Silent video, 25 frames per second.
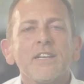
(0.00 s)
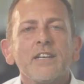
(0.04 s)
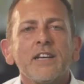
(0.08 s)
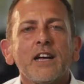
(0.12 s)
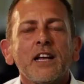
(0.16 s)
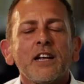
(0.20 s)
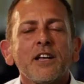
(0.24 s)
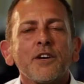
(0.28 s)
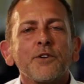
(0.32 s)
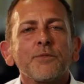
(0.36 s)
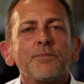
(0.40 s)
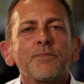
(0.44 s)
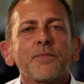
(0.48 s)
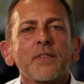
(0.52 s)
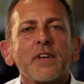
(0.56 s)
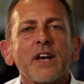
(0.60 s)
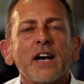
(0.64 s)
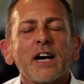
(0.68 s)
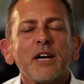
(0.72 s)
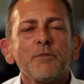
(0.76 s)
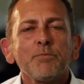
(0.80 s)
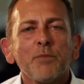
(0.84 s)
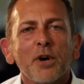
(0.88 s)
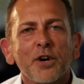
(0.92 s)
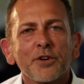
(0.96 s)
Hello,
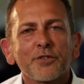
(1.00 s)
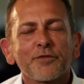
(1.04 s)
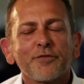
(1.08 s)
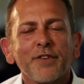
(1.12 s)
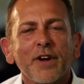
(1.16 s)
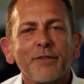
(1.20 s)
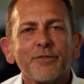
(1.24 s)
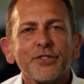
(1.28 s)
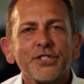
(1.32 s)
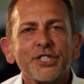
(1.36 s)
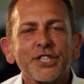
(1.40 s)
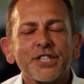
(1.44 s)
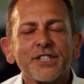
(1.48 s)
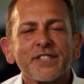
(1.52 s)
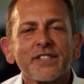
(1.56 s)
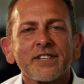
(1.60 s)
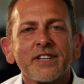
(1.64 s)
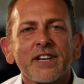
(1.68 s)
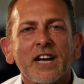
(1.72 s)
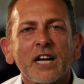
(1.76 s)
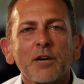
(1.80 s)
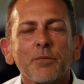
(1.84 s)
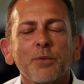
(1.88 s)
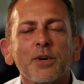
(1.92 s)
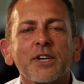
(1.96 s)
I'm Mark Favager.
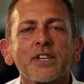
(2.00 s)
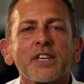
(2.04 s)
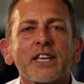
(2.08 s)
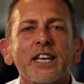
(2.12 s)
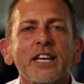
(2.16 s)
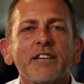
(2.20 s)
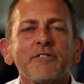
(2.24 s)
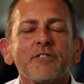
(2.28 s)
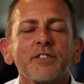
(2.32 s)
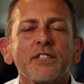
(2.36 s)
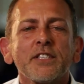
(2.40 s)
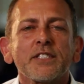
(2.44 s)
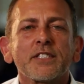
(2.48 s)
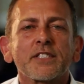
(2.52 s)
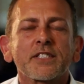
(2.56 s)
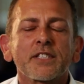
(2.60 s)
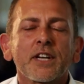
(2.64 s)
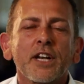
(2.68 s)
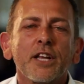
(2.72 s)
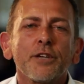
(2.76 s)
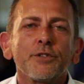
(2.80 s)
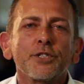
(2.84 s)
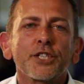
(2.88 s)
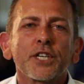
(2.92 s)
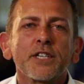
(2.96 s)
I work here at the
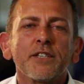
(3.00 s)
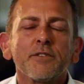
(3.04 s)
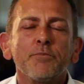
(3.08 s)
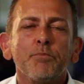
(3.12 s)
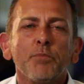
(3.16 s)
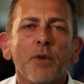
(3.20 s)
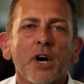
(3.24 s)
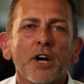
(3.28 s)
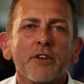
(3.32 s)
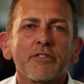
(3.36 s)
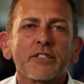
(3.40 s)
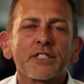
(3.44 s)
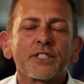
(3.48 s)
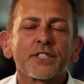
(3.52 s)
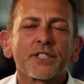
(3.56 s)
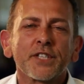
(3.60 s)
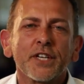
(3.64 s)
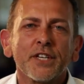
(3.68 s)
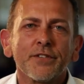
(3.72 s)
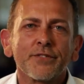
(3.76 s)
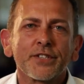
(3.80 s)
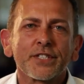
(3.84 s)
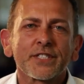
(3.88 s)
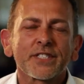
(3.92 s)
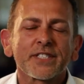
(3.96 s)
Disclosure and Barring
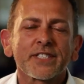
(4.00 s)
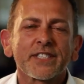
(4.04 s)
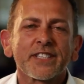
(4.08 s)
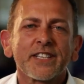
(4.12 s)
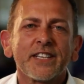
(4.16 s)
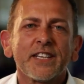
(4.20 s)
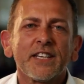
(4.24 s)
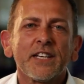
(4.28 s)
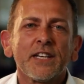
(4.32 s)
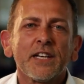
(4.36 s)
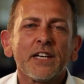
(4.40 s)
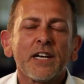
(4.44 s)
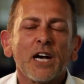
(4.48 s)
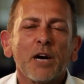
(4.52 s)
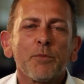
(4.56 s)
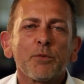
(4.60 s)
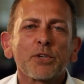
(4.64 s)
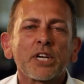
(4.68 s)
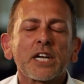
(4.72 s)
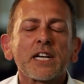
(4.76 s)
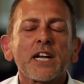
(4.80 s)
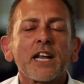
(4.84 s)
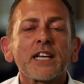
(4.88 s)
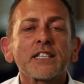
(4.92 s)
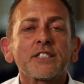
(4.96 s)
Service. And what
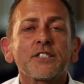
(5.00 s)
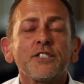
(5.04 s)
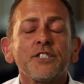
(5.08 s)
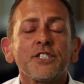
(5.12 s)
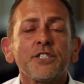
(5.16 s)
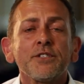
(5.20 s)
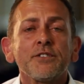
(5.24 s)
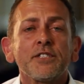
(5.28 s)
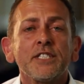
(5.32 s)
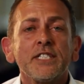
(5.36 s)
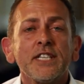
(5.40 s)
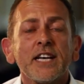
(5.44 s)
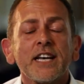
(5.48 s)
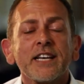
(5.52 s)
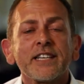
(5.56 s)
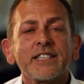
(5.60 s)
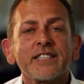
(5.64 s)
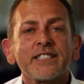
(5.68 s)
I'd like to do today